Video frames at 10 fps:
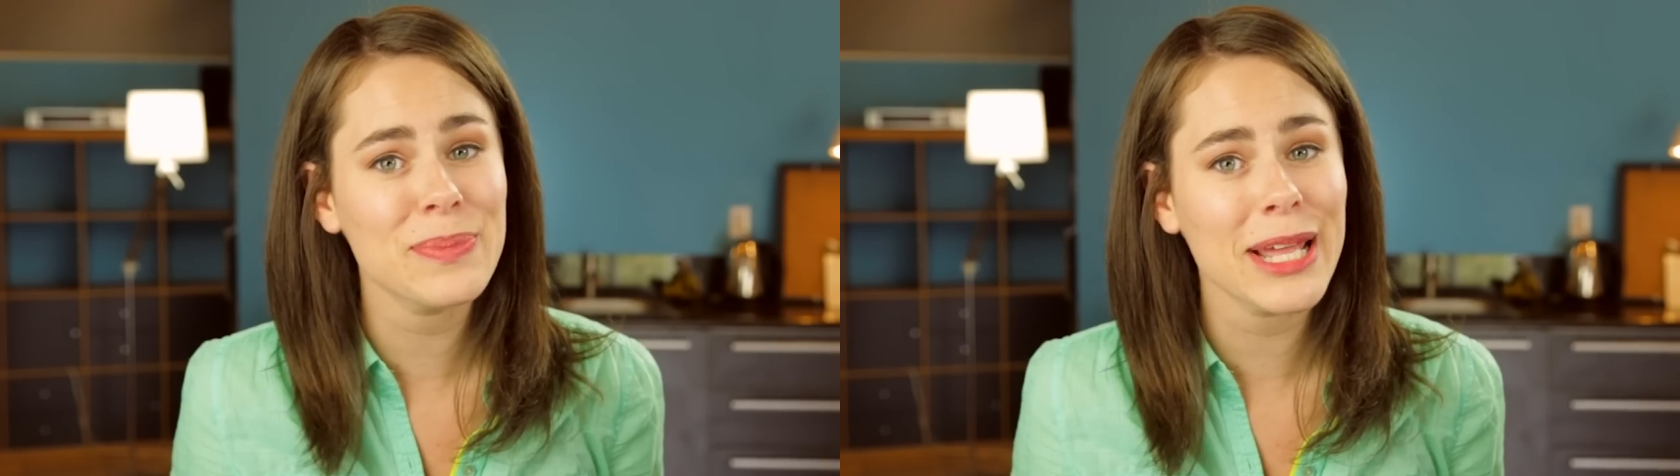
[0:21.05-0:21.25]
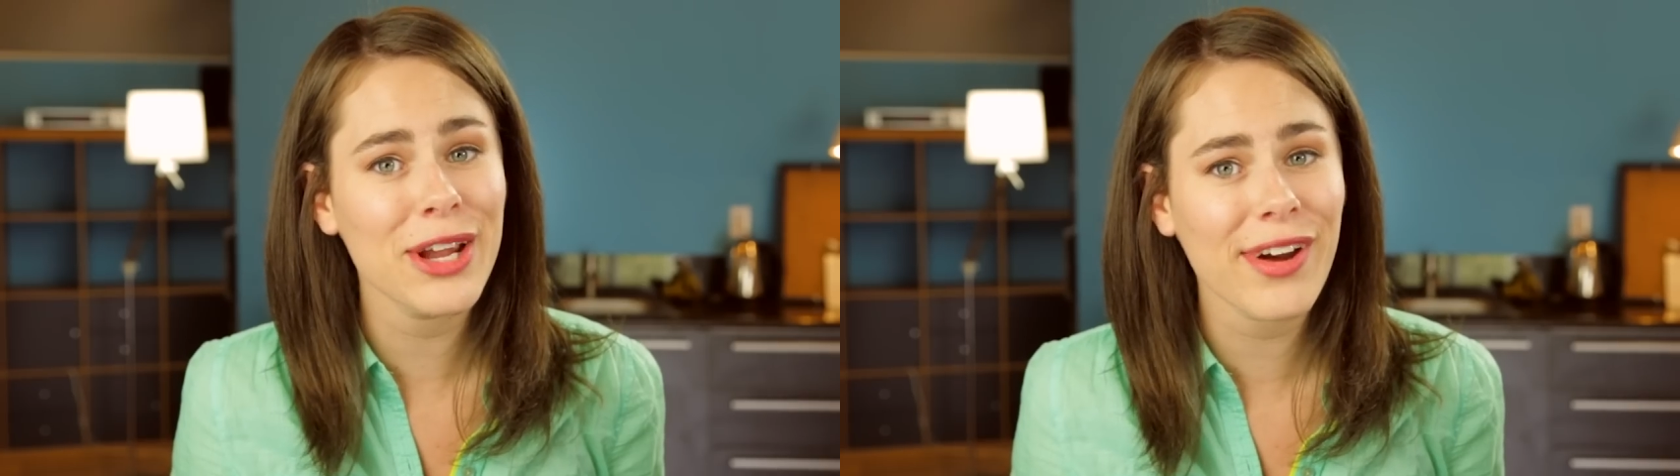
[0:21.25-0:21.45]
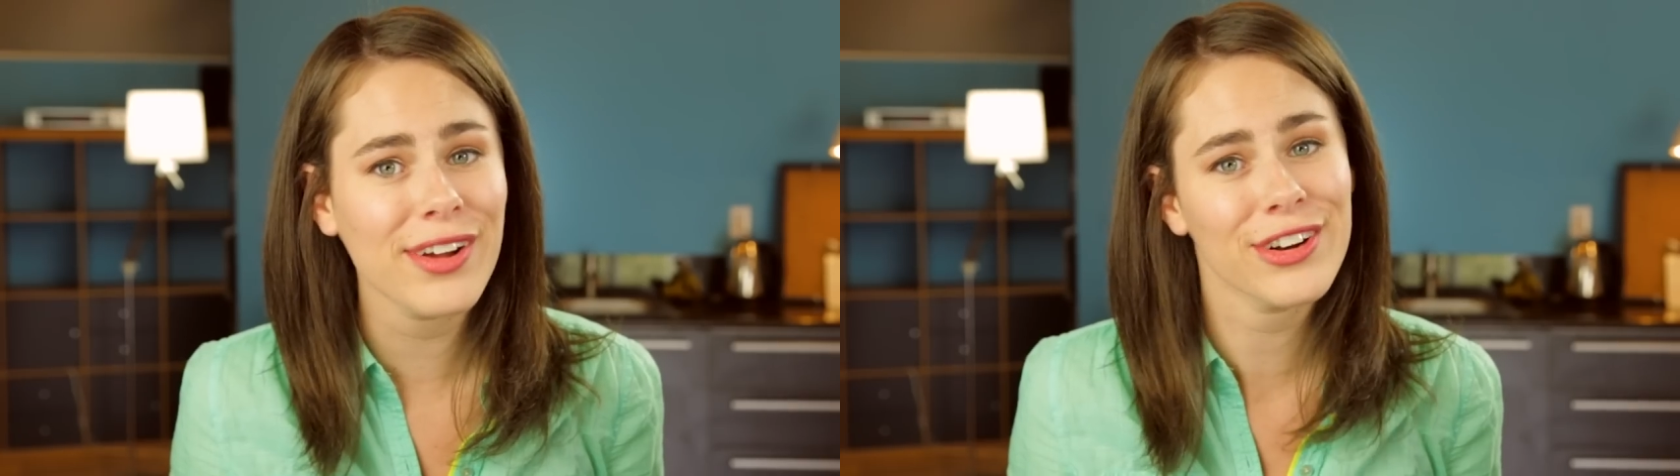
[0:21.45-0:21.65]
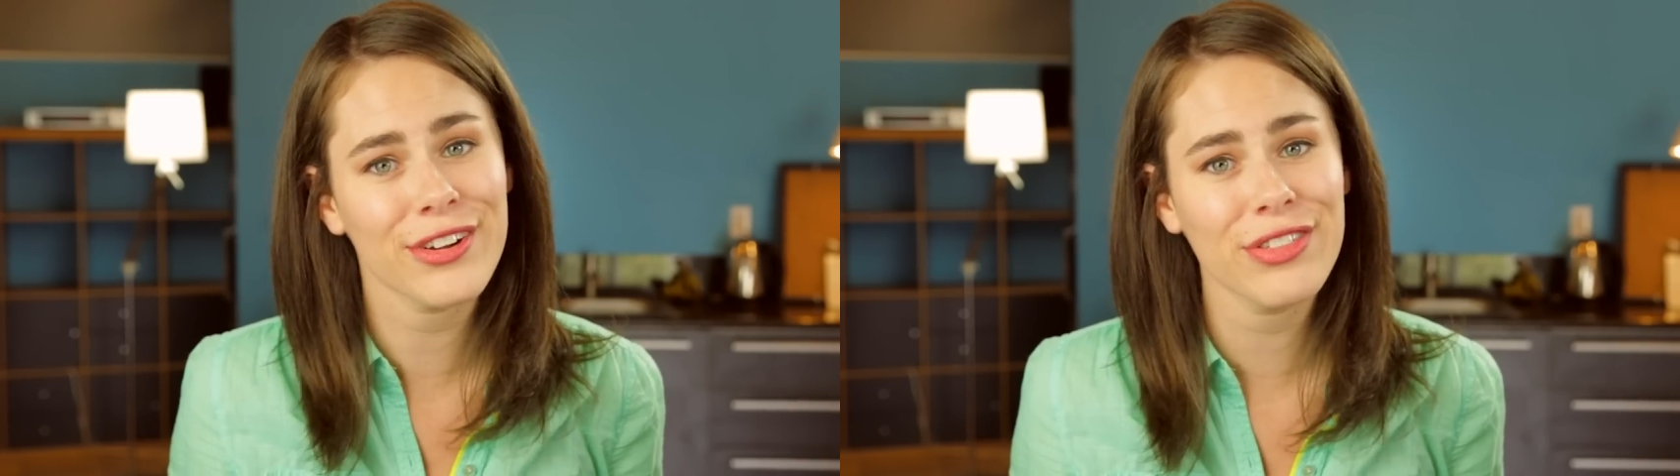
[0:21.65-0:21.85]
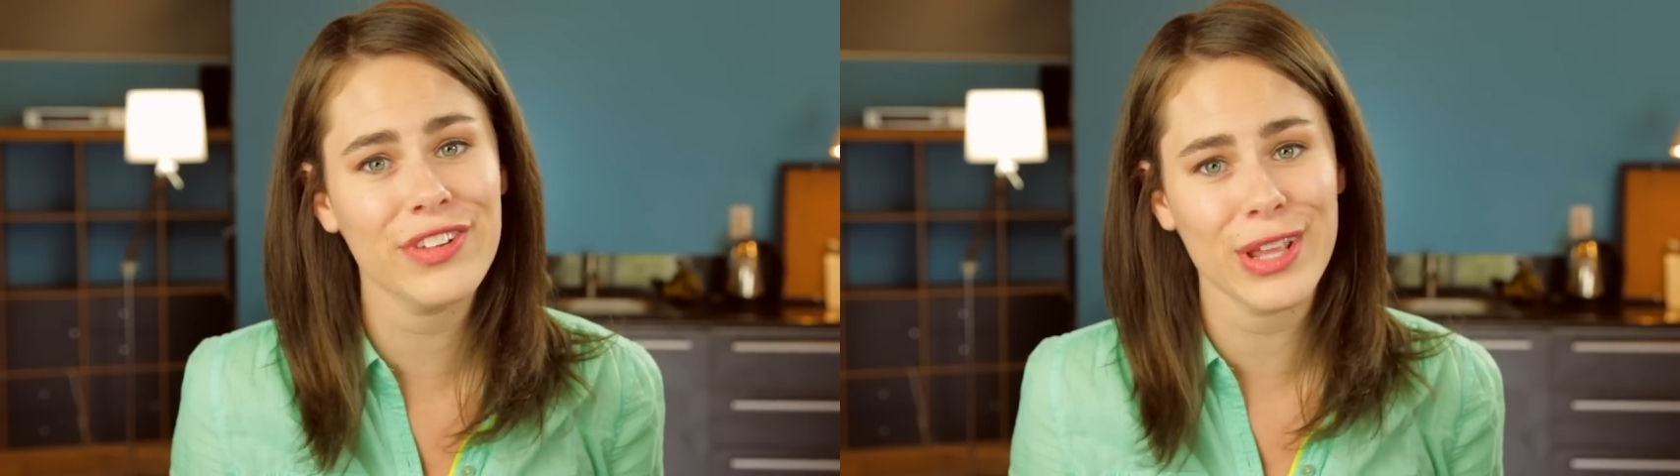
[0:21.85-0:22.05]
Playground
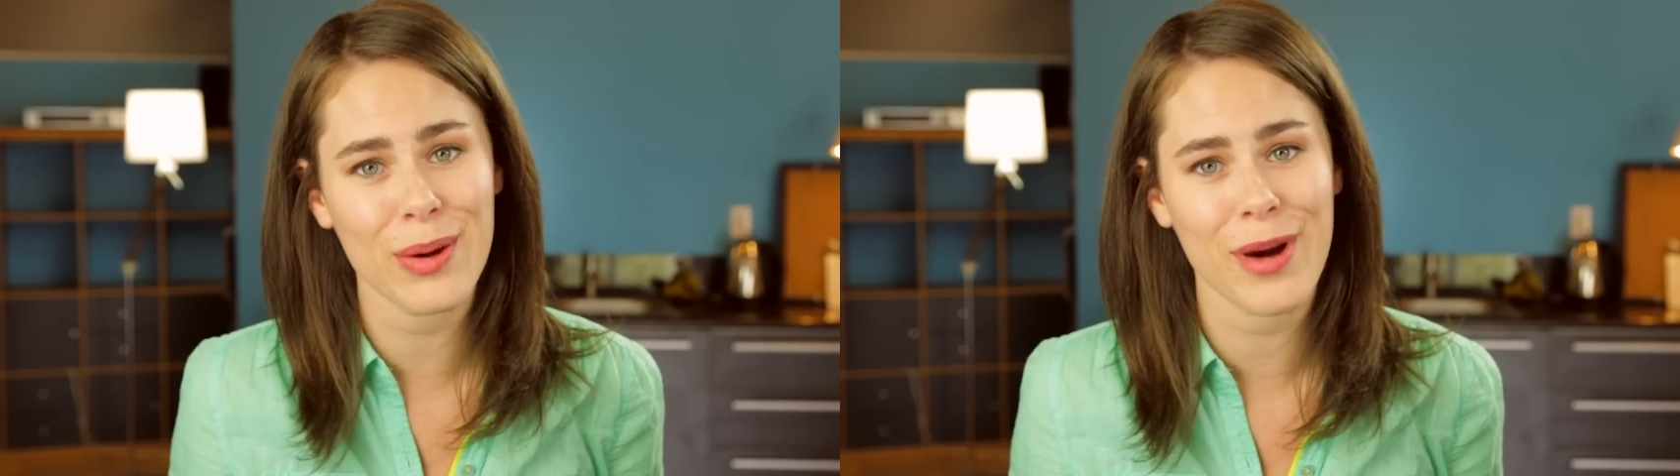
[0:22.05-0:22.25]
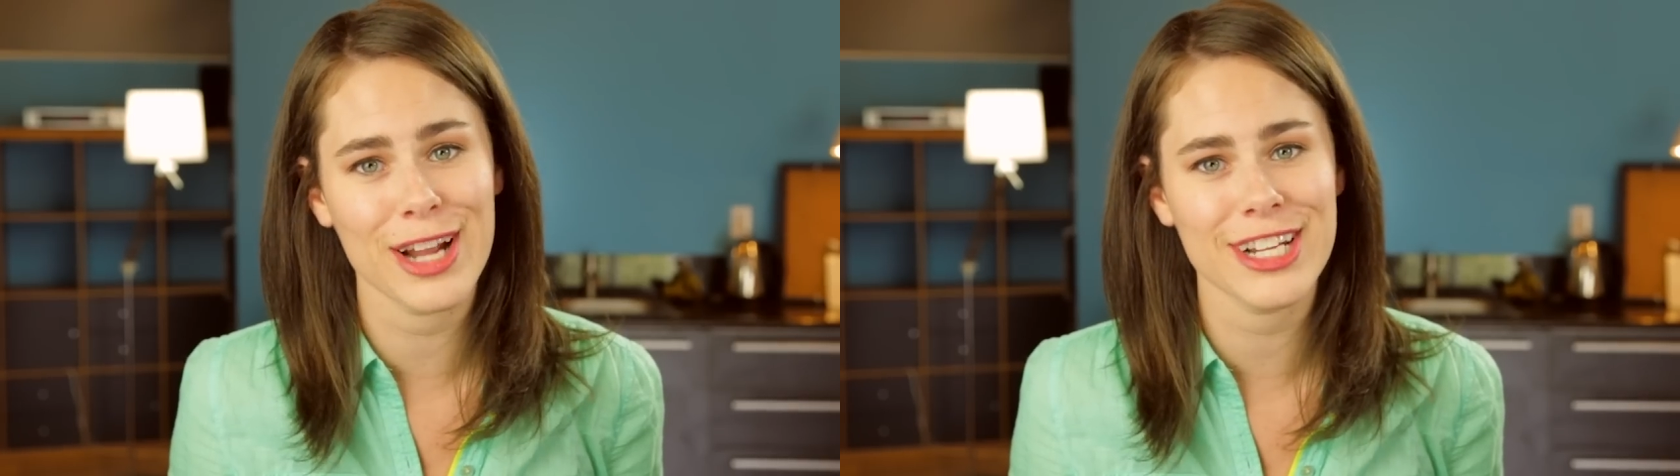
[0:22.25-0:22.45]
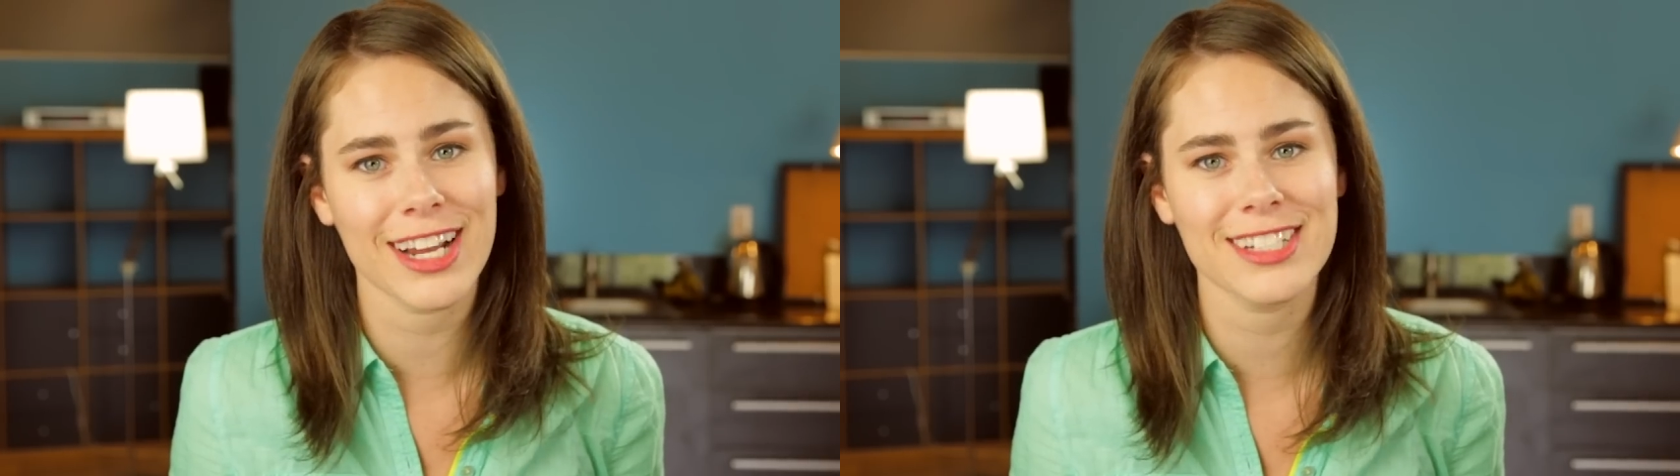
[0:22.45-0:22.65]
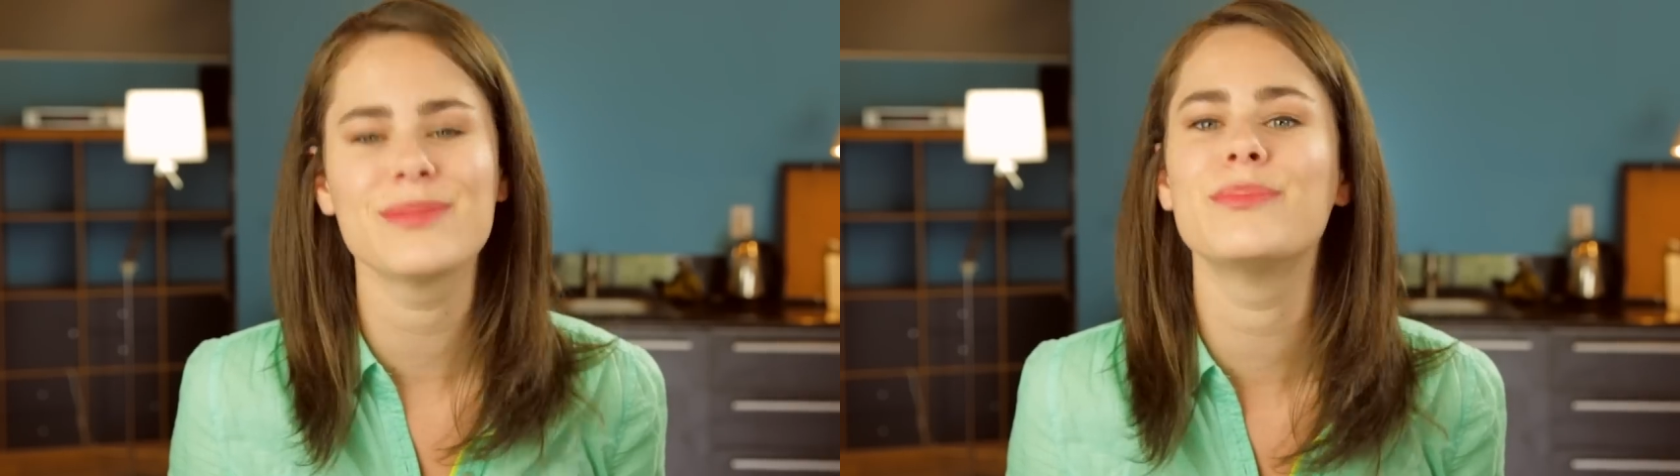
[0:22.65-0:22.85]
Earth video project,